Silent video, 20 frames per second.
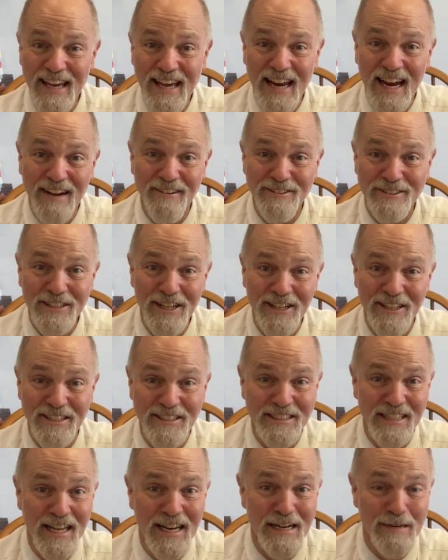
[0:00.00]
And I was all
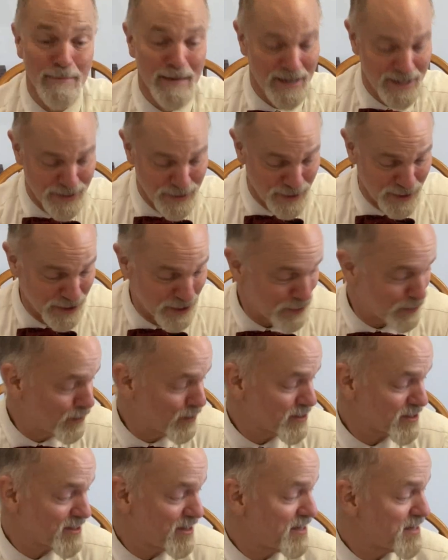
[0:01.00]
excited about doing
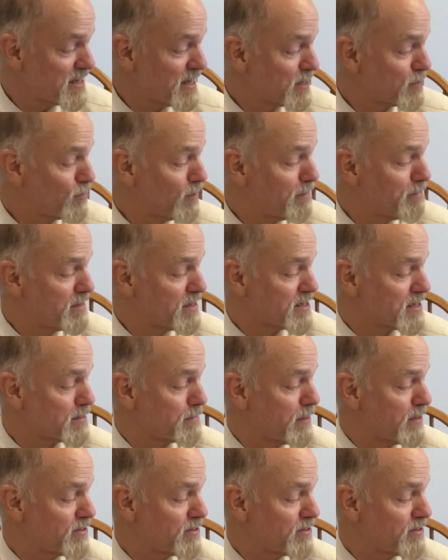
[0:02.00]
court because that's what Mrs.